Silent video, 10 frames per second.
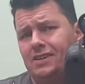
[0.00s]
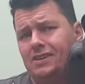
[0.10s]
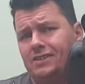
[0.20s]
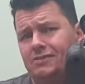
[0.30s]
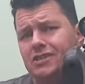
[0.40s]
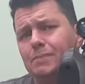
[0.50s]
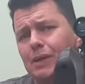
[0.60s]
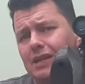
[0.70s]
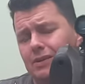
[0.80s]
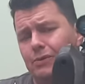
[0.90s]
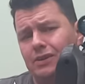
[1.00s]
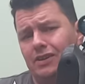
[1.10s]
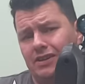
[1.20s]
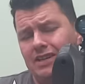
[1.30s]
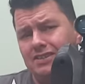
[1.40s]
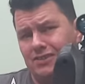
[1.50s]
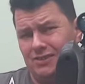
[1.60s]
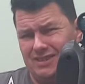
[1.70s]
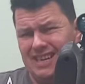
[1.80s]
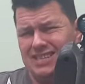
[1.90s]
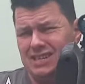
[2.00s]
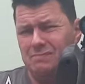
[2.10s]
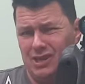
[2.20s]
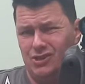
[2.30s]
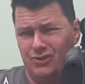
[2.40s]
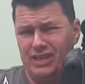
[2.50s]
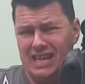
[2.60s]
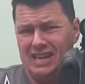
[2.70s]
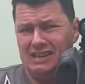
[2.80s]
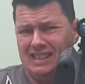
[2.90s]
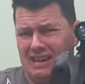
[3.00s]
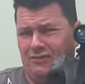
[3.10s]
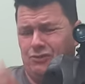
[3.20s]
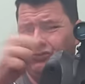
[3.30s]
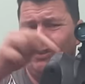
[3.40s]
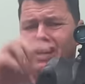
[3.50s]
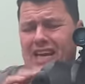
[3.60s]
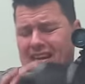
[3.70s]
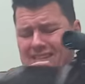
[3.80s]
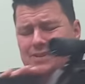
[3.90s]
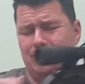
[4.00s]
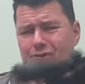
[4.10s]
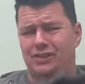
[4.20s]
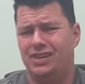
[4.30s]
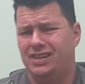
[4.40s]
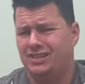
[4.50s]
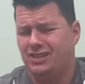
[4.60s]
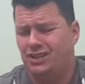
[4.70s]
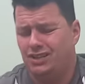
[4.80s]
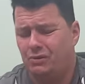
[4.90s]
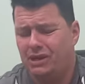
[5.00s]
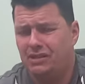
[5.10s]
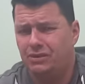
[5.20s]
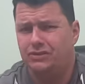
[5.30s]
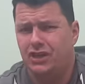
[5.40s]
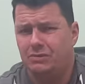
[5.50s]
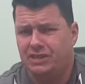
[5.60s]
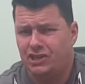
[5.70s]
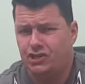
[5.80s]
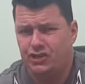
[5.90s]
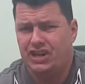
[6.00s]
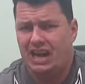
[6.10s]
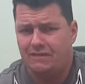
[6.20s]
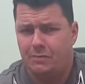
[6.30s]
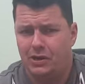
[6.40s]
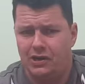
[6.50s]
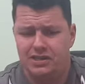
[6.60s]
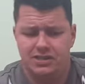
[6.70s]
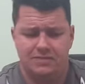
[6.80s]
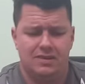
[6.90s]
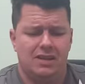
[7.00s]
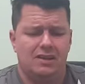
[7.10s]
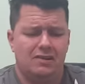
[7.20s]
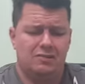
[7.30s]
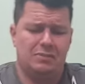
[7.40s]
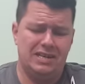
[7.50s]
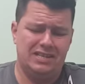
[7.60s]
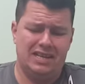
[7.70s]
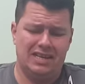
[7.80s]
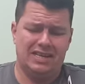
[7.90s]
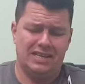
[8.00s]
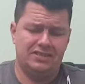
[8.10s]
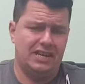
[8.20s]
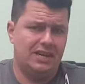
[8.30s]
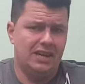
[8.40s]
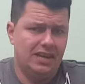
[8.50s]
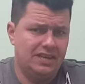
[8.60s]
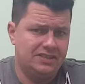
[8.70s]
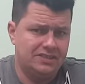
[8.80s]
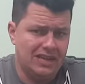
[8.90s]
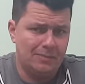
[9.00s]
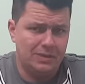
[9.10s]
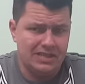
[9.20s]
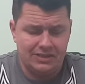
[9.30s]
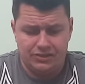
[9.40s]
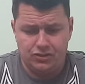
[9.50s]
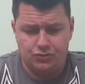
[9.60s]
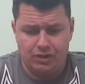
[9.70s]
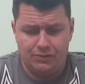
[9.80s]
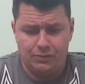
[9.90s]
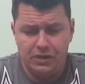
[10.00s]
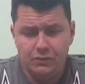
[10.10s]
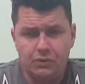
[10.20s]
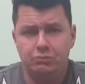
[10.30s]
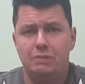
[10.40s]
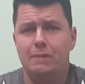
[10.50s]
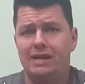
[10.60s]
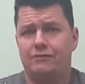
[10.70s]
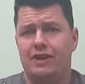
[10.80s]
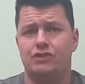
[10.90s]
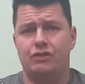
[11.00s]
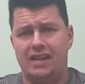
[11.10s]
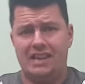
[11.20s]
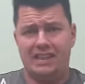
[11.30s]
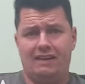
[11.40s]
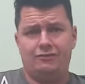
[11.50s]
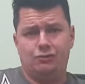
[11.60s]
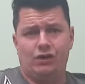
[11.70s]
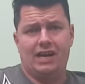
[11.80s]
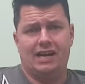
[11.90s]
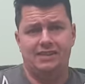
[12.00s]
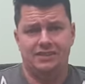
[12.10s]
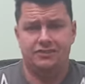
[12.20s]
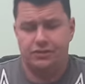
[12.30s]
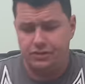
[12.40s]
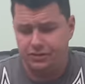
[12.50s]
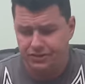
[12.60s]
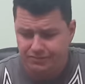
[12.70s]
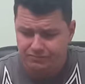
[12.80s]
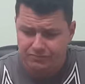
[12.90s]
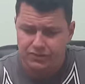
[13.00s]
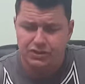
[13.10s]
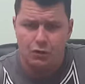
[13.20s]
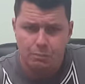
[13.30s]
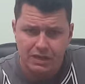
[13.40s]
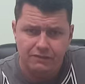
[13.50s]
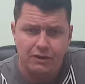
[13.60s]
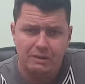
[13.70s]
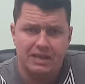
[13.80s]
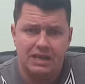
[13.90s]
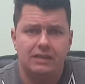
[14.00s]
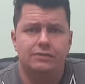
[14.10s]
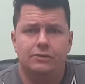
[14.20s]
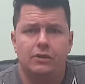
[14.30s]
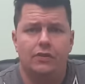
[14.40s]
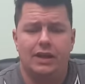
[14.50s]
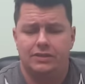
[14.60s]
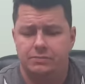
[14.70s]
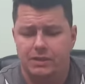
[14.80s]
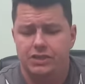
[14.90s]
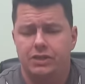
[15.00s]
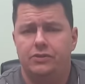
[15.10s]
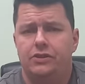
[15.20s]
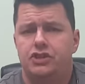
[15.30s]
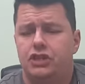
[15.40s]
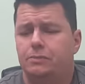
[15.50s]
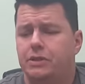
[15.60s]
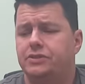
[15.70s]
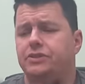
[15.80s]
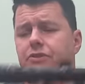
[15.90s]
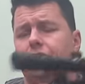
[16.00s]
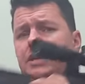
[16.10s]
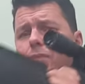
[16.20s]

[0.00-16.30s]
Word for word: So typically what you're going to need to do is actually make sure you get a left or right-handed one. Quite a lot of the times that's just clever marketing. Basically they say this is an ambidextrous rifle. In other words, we manufacture it in left or right-handed stocks. So be very careful on that, especially on the cheek pieces on here,